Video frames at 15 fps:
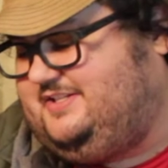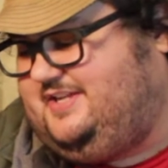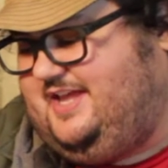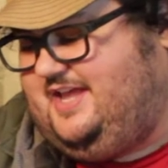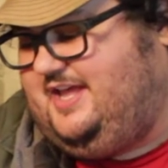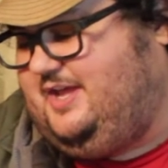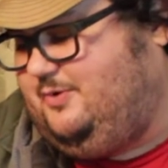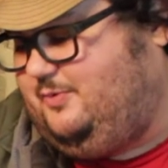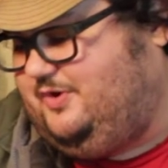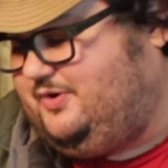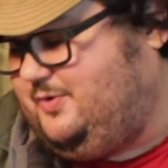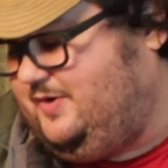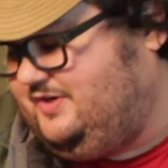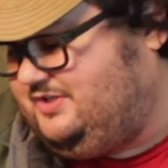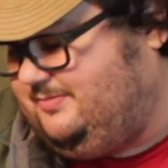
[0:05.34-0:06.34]
today we're
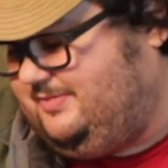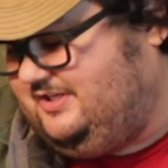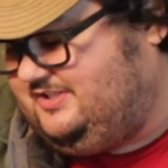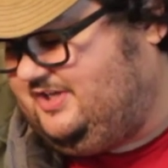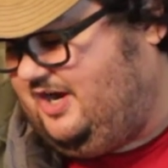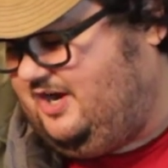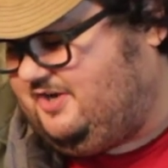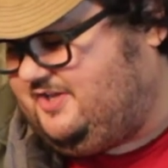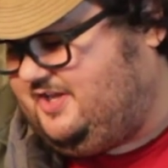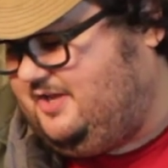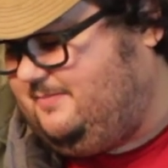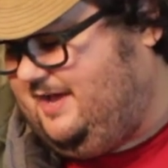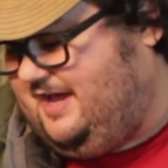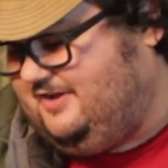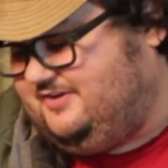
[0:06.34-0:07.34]
going to be talking
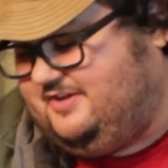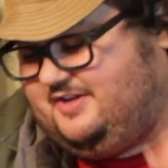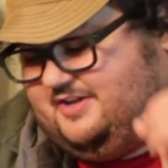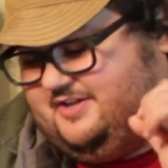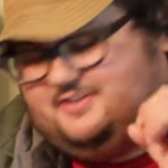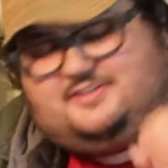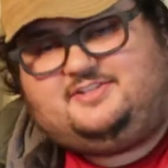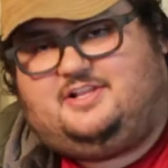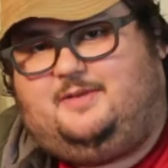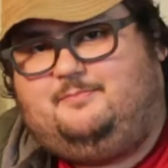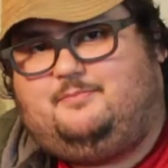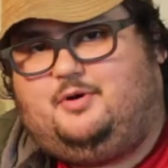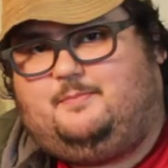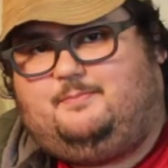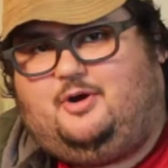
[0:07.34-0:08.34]
about
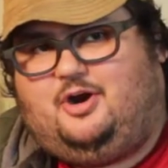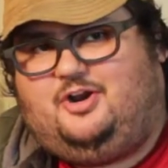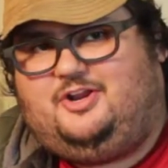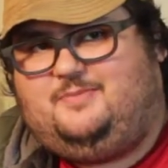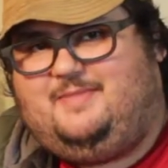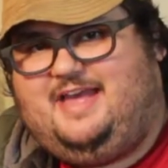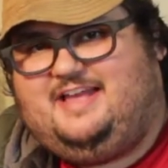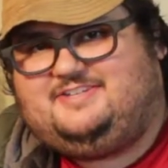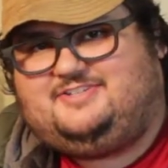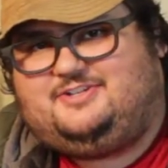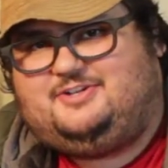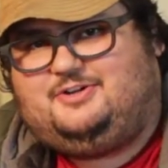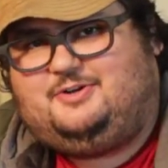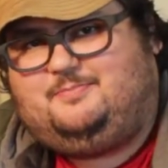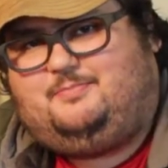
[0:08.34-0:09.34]
Slumber Party
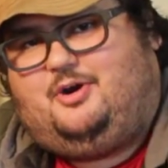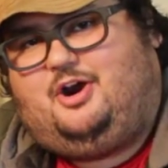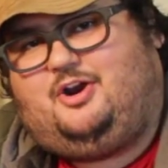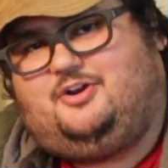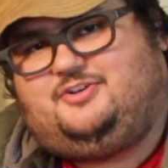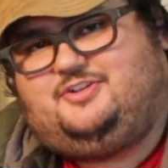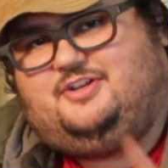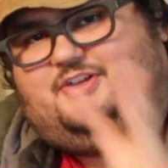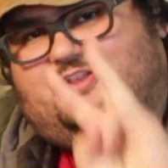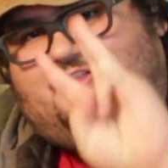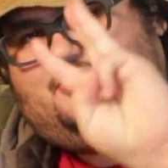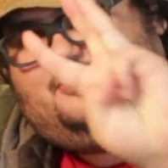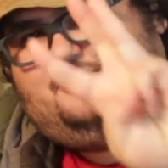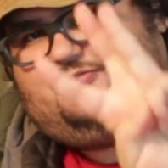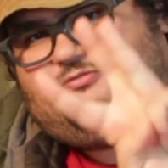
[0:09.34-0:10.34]
Massacre Part
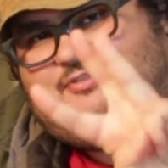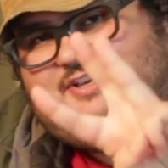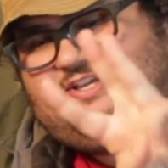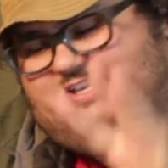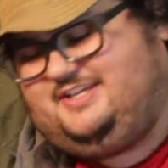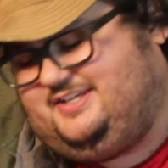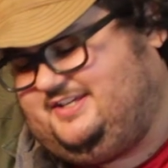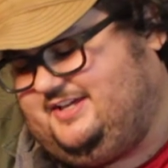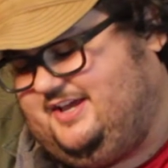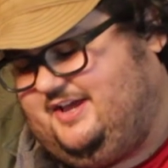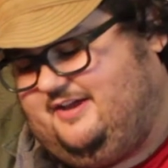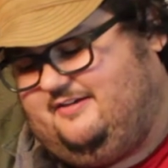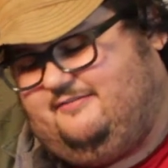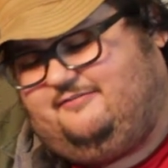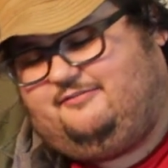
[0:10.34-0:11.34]
3
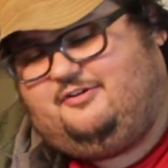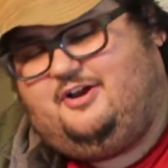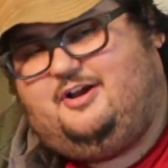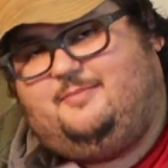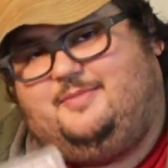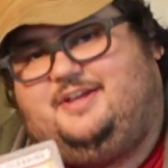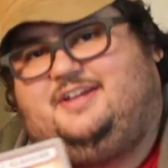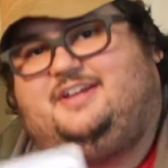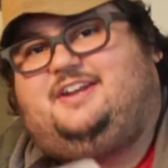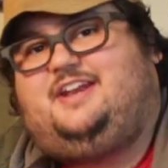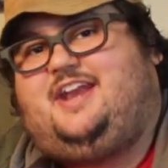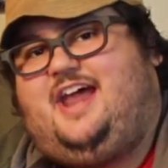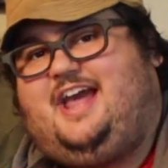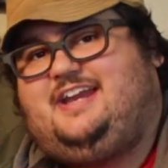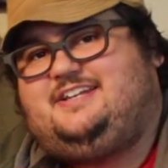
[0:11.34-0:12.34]
from
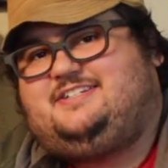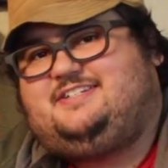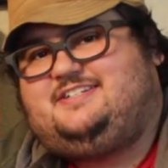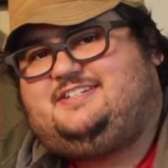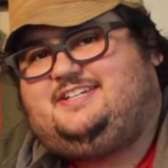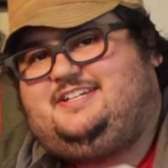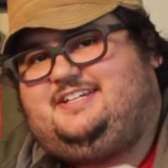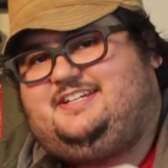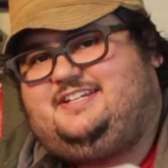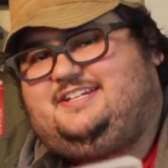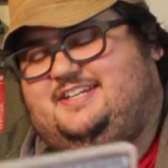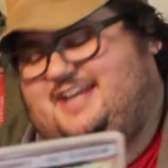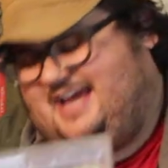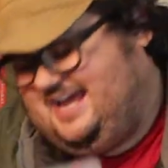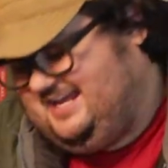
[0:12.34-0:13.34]

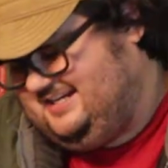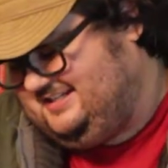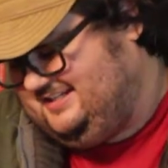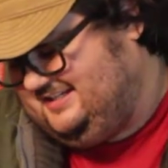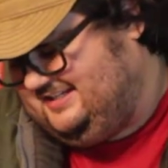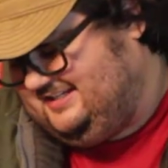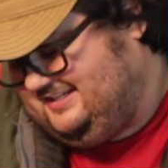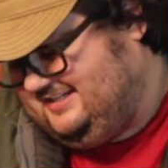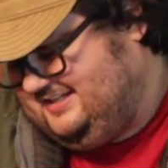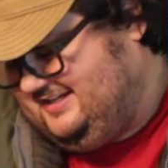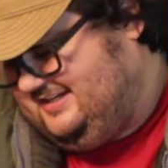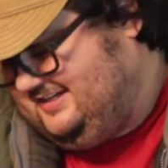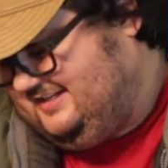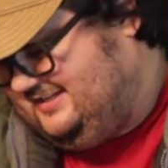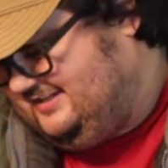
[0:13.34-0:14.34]
1990.
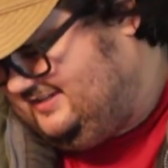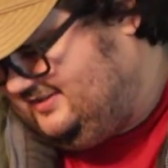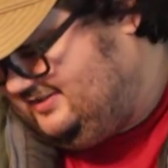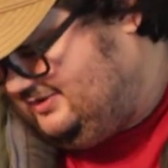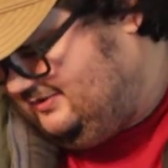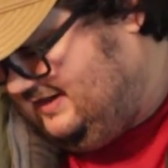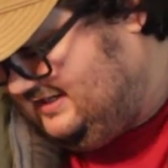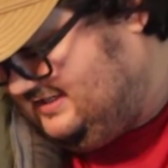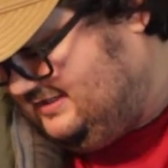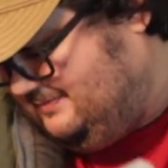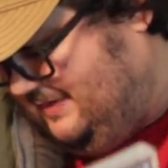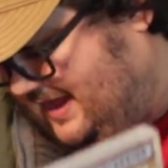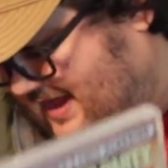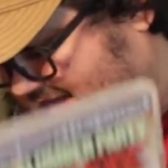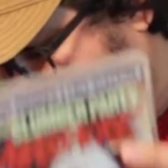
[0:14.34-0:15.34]
This is directed
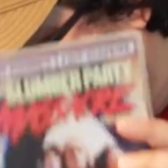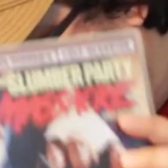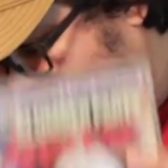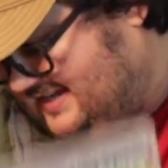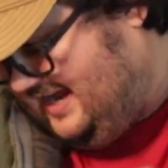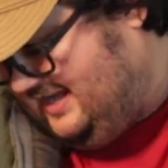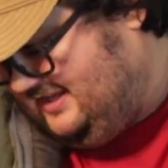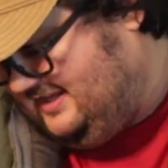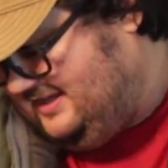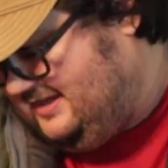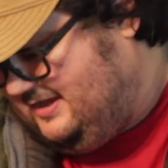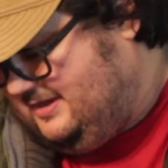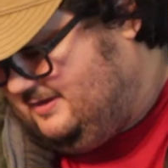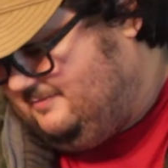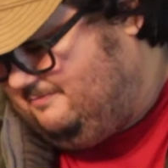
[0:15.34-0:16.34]
by Sally
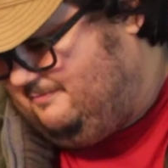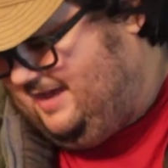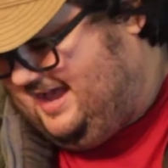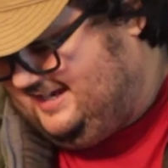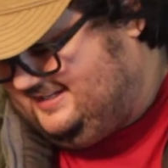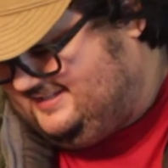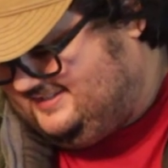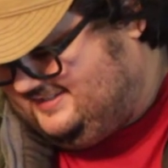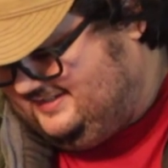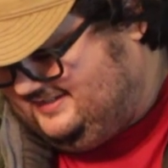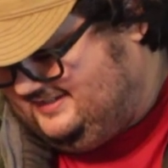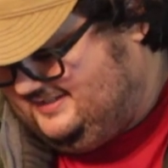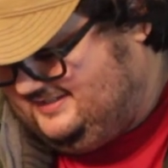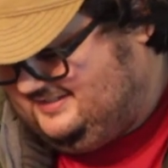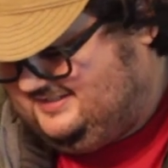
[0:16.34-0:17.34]

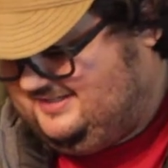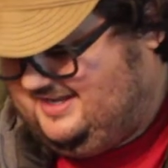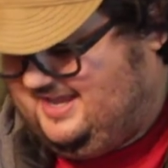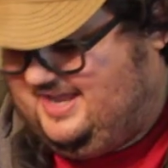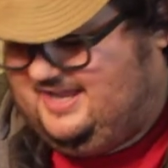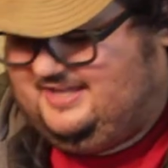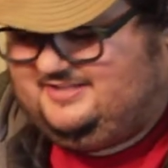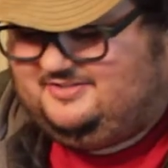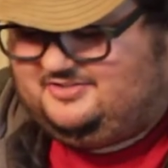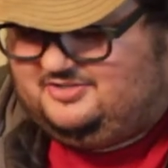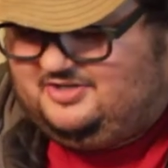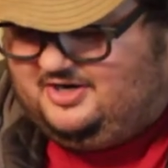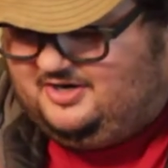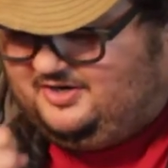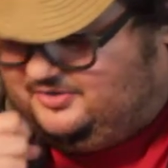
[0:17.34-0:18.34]
Mattison and
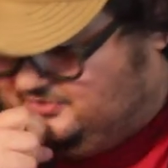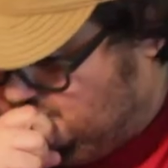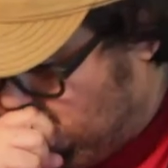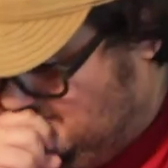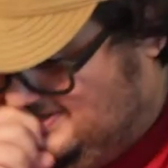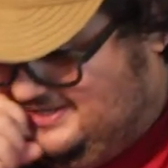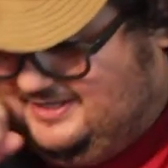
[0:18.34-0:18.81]
stars